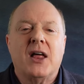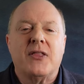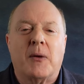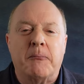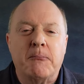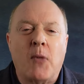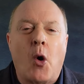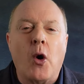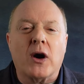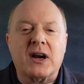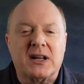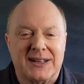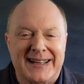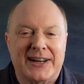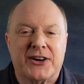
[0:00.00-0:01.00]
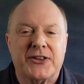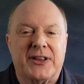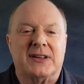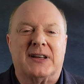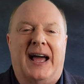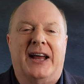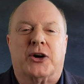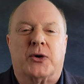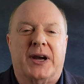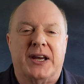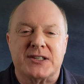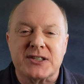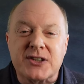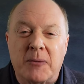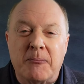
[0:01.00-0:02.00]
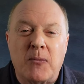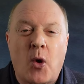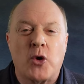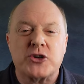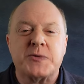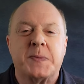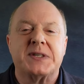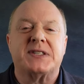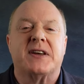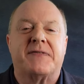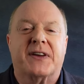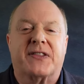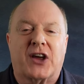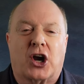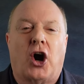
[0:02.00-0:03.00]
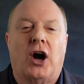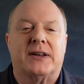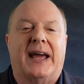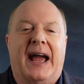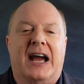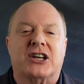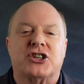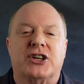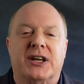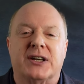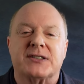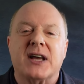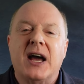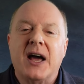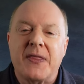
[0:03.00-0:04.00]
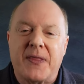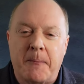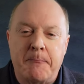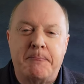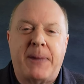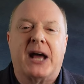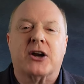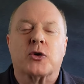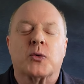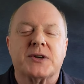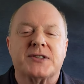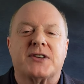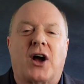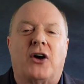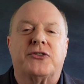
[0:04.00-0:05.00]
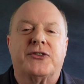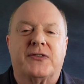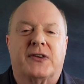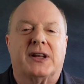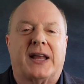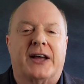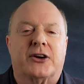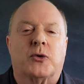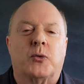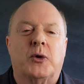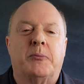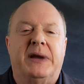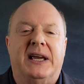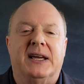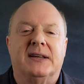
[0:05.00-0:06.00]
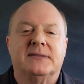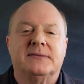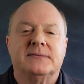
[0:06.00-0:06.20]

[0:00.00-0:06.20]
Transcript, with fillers: The more clear the letter is, the more specific the call to action is, the better results the letter will be.